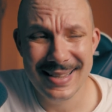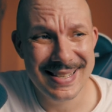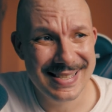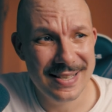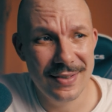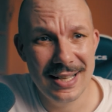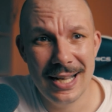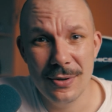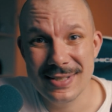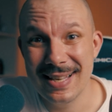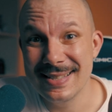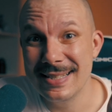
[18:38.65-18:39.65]
and the 7th
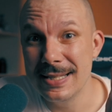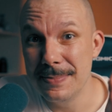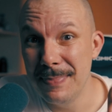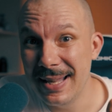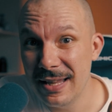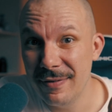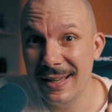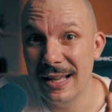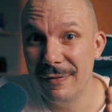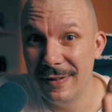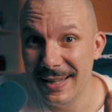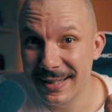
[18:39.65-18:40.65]
house has this benefic
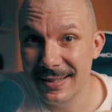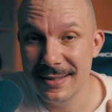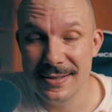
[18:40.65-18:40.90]
afflicted,